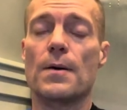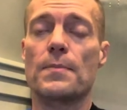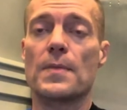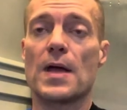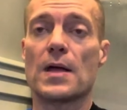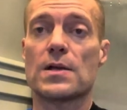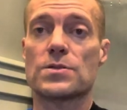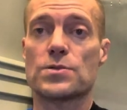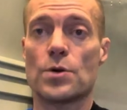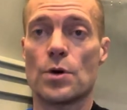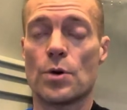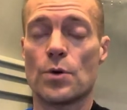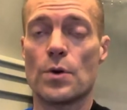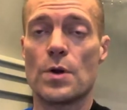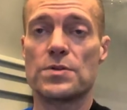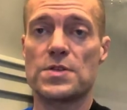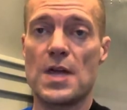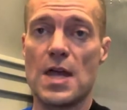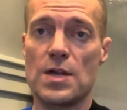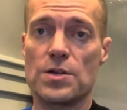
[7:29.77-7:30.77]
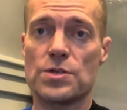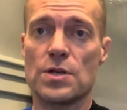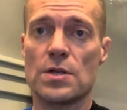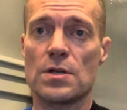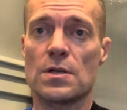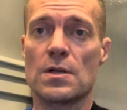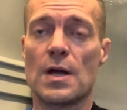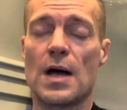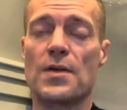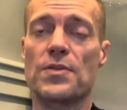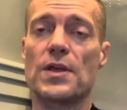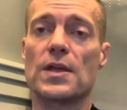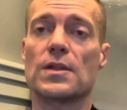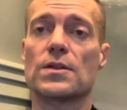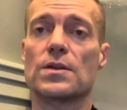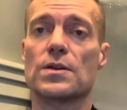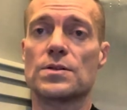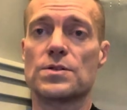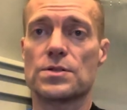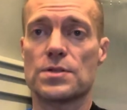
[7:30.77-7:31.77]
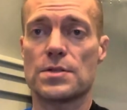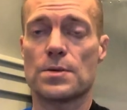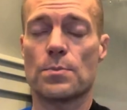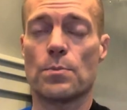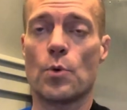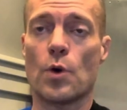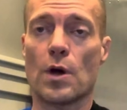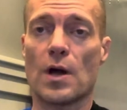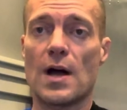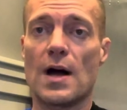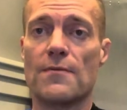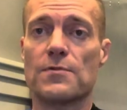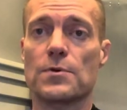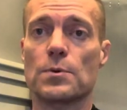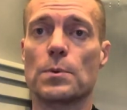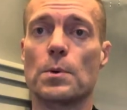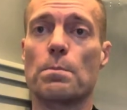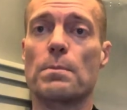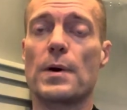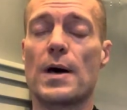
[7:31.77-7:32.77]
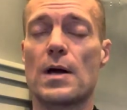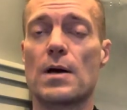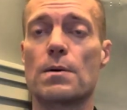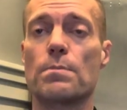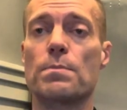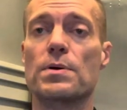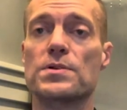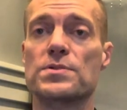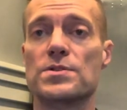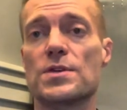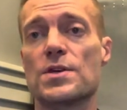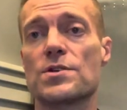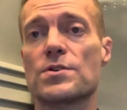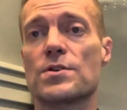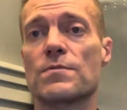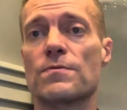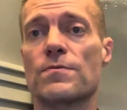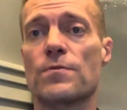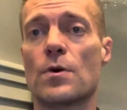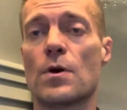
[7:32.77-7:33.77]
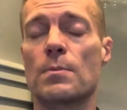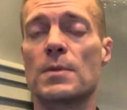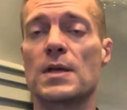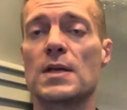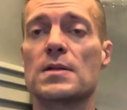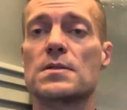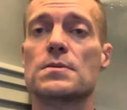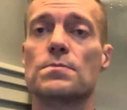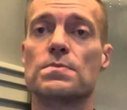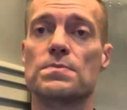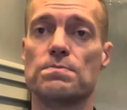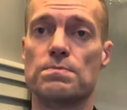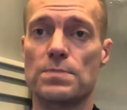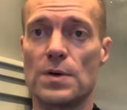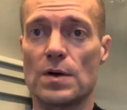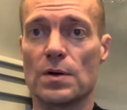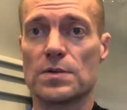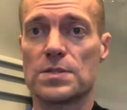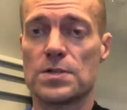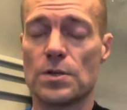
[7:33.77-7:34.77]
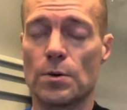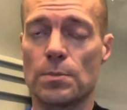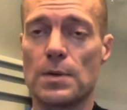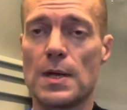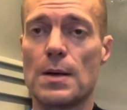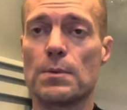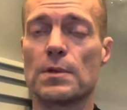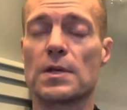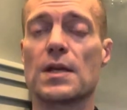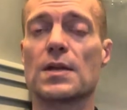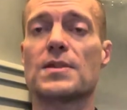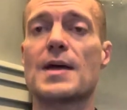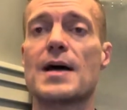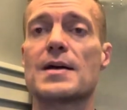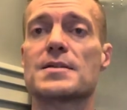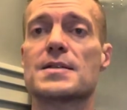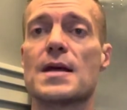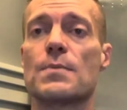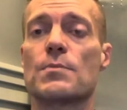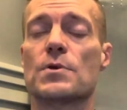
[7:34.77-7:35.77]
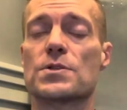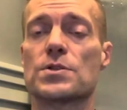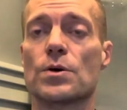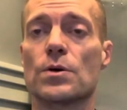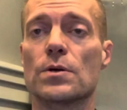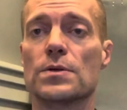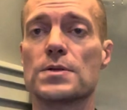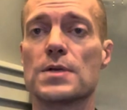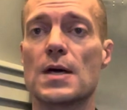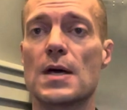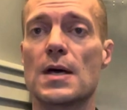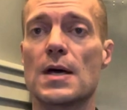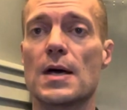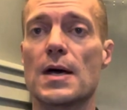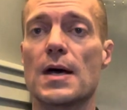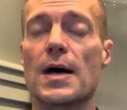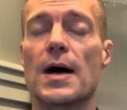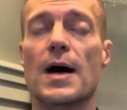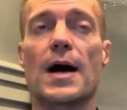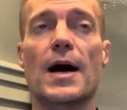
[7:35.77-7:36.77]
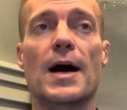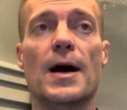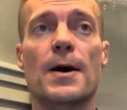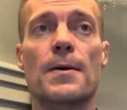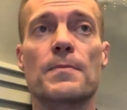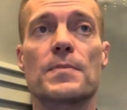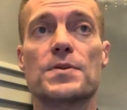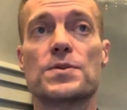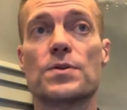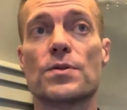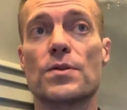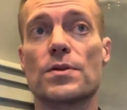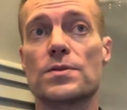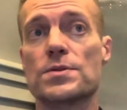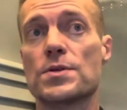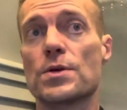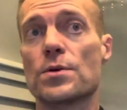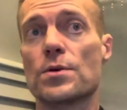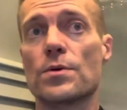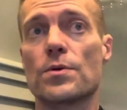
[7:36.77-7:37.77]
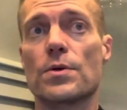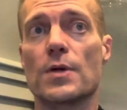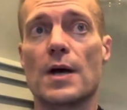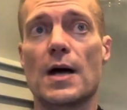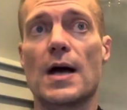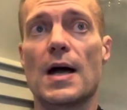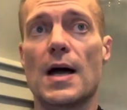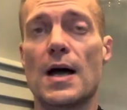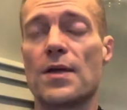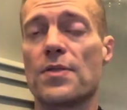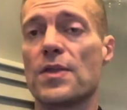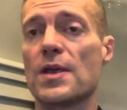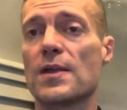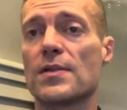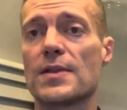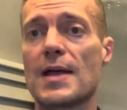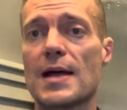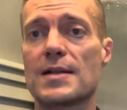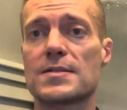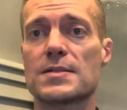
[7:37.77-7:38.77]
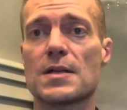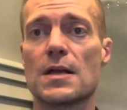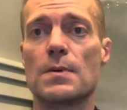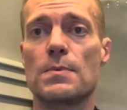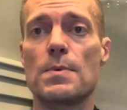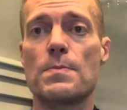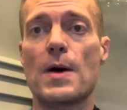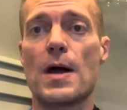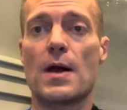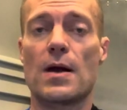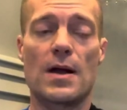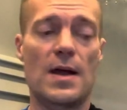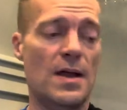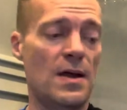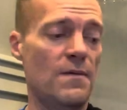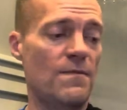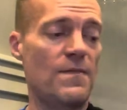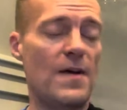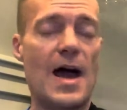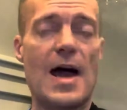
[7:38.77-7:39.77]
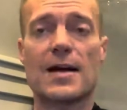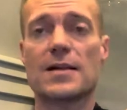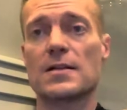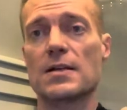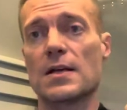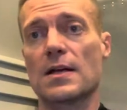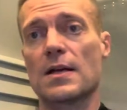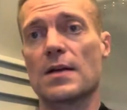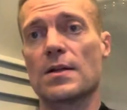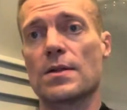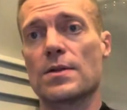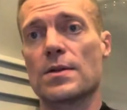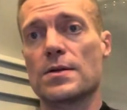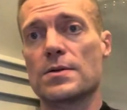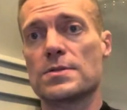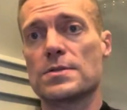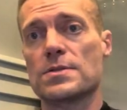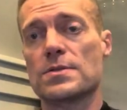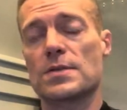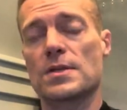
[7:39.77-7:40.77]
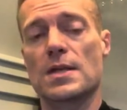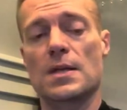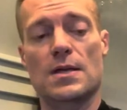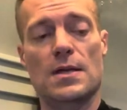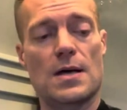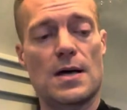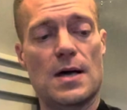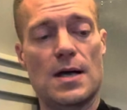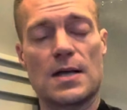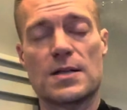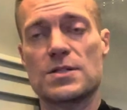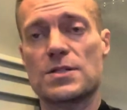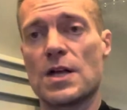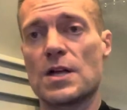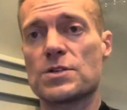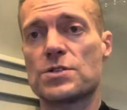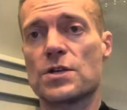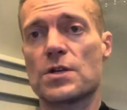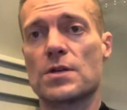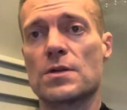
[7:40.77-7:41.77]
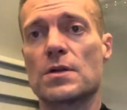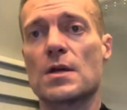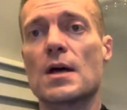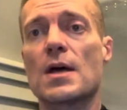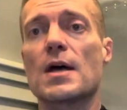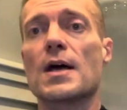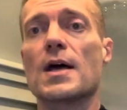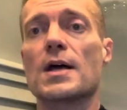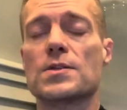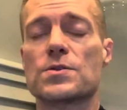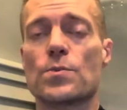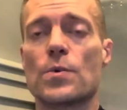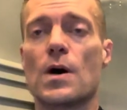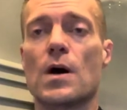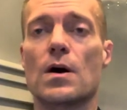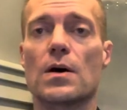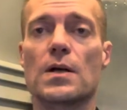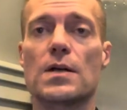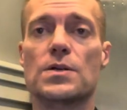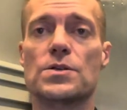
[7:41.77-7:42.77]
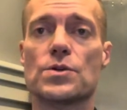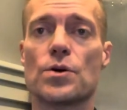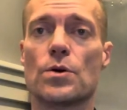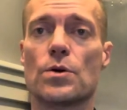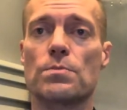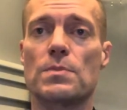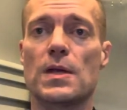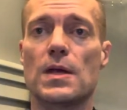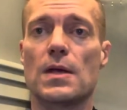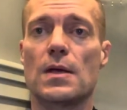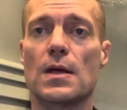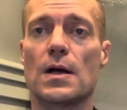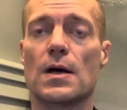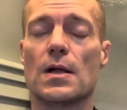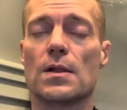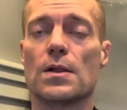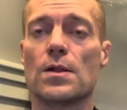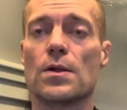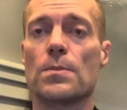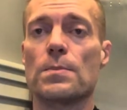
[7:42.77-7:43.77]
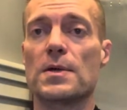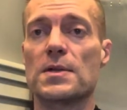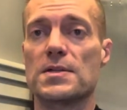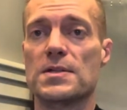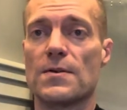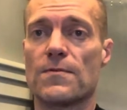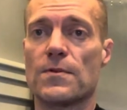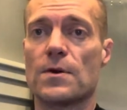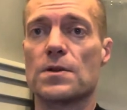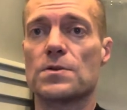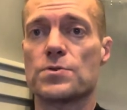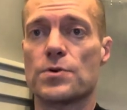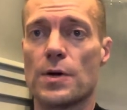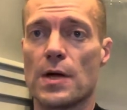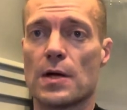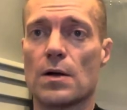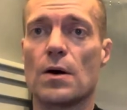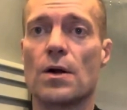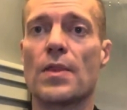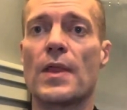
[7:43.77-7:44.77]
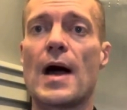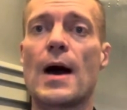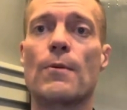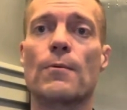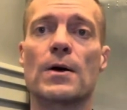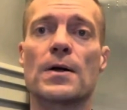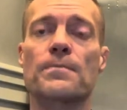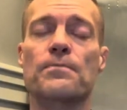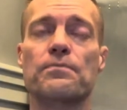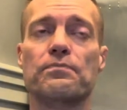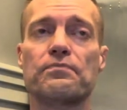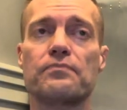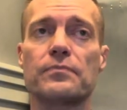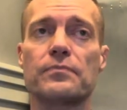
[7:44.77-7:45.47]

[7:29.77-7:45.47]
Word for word: external rotation. I think that it's just a more comfortable, better position for me to still be able to get that same result. So I think that's going to be better. And in fact, there's the extension as well. He showed me a little bit different trick on that one,